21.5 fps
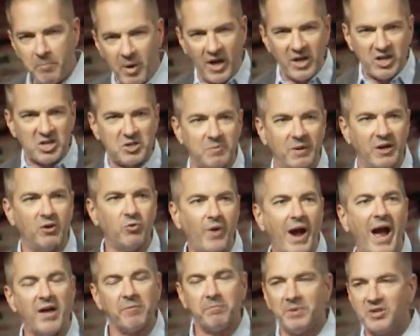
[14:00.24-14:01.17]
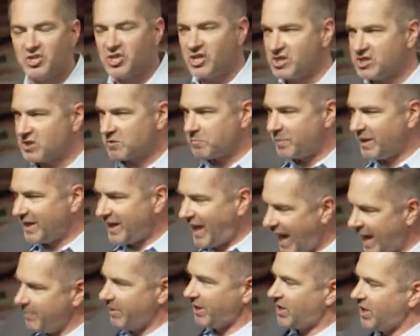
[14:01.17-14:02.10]
punishment, and wrath. But Jesus
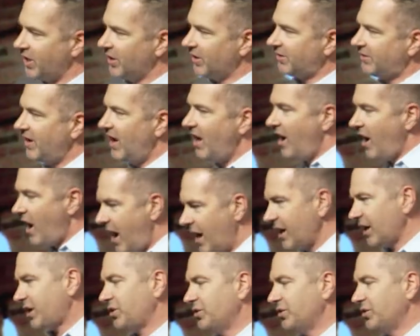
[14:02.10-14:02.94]
became a curse on a